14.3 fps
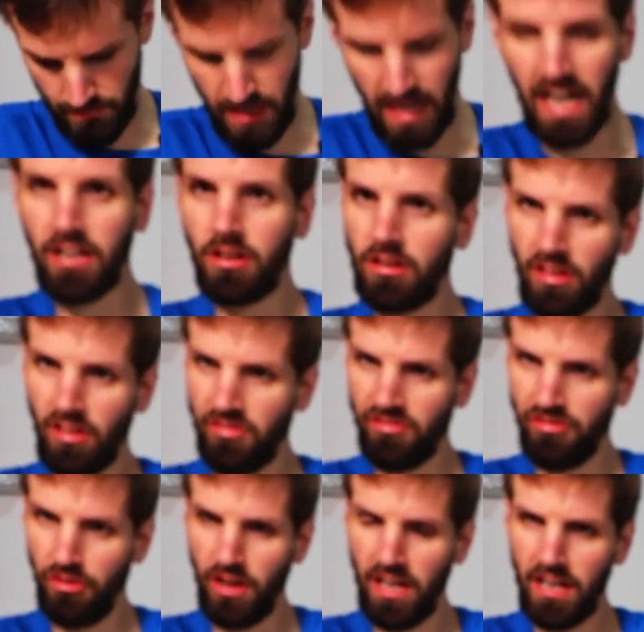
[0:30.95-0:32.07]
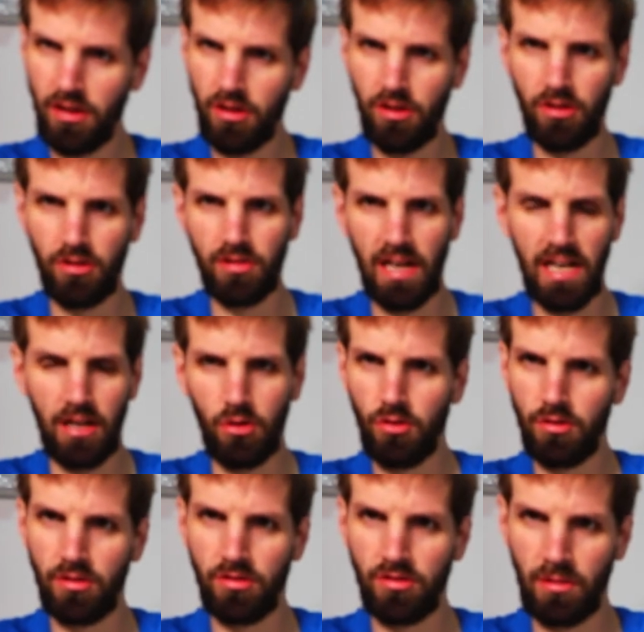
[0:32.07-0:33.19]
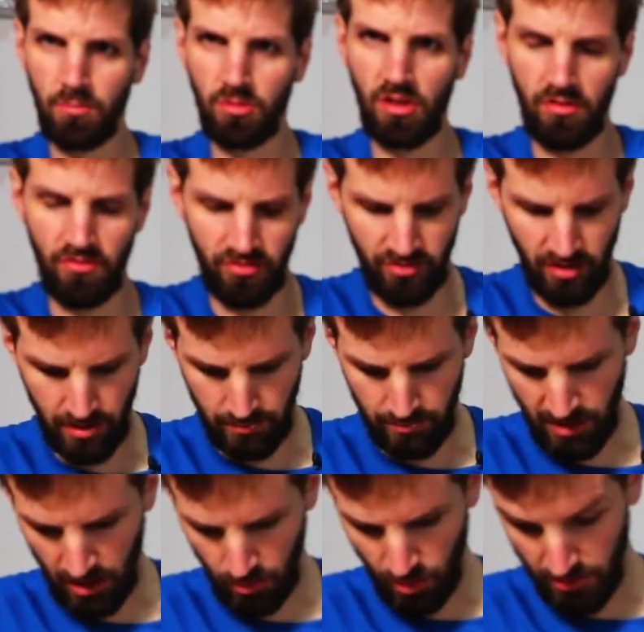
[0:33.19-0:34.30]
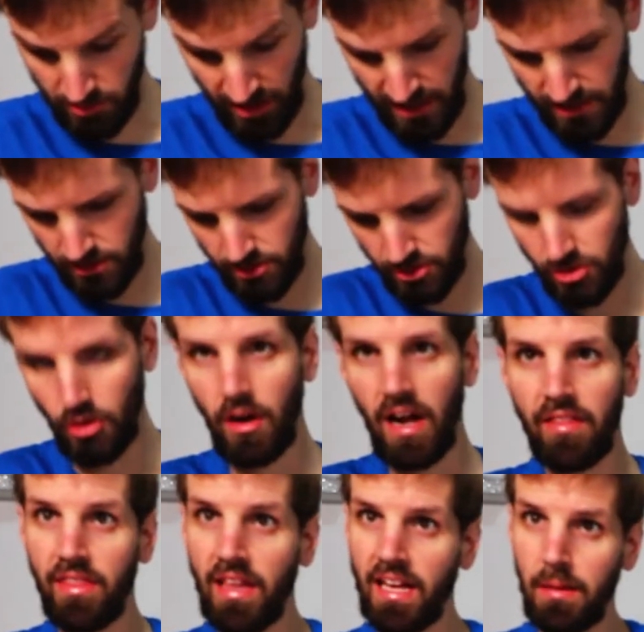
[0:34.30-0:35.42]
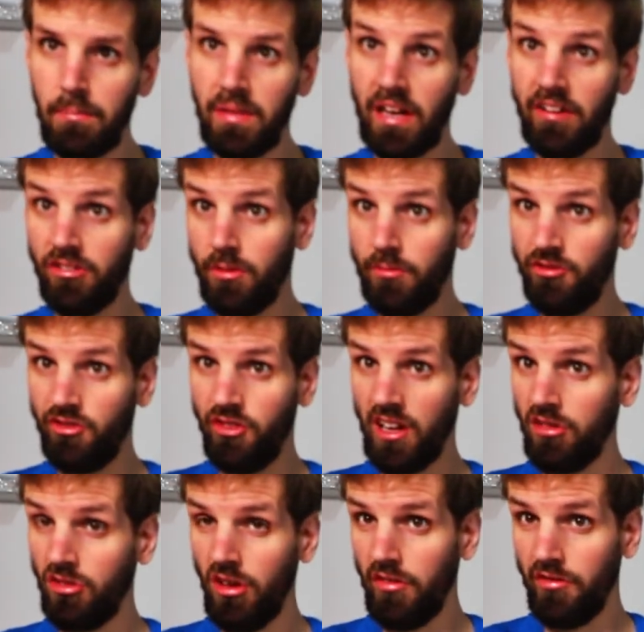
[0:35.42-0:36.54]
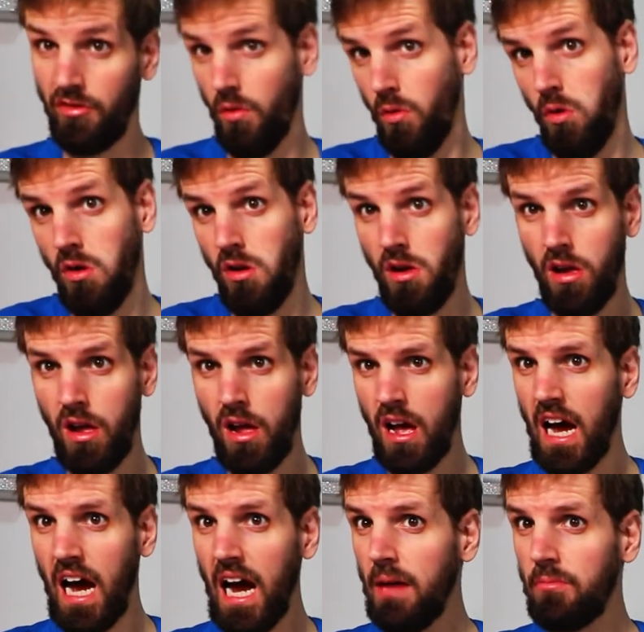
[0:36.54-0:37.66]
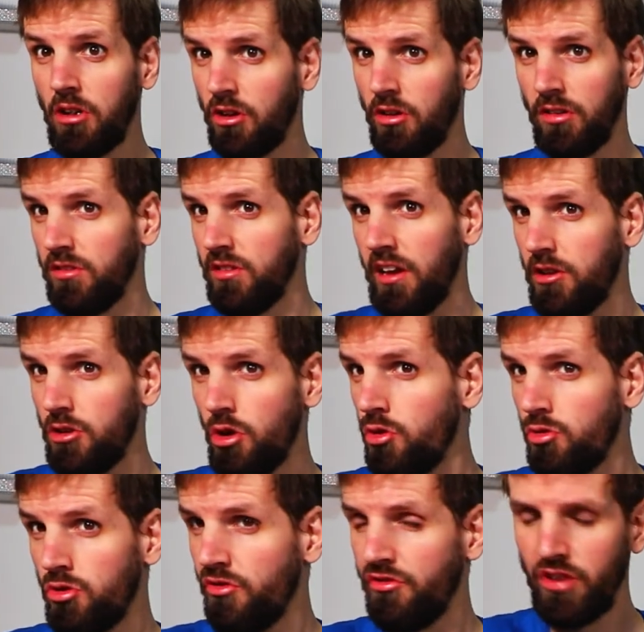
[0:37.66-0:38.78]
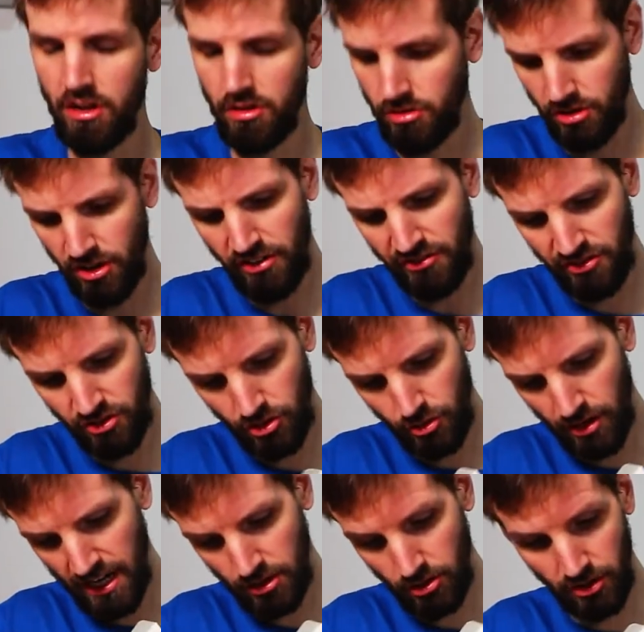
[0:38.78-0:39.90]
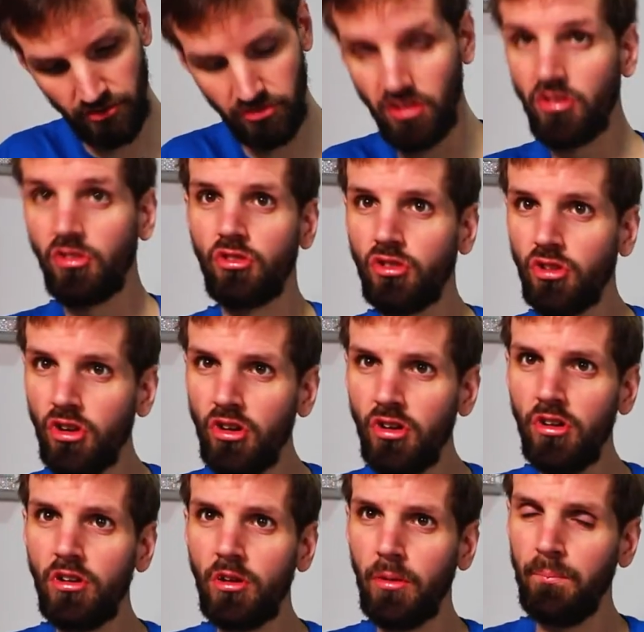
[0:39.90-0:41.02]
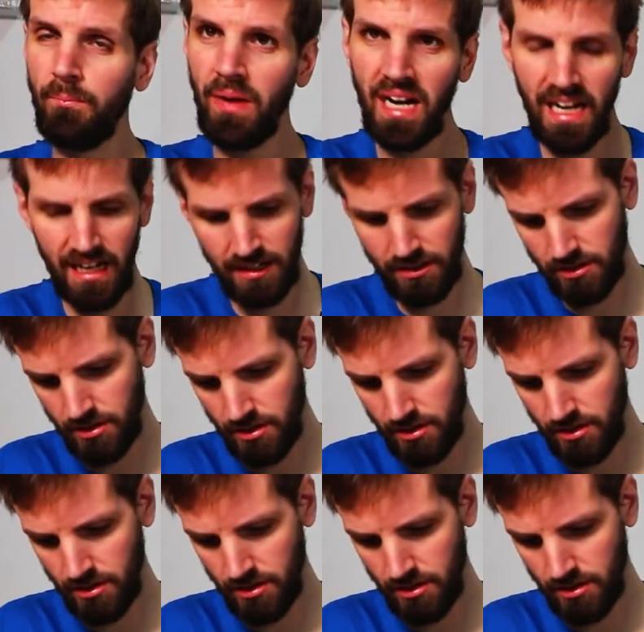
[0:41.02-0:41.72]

I got this free because I ordered something from a website, and they give me some free stuff. I'm not going to say no to free stuff, so I don't know if this is good or bad.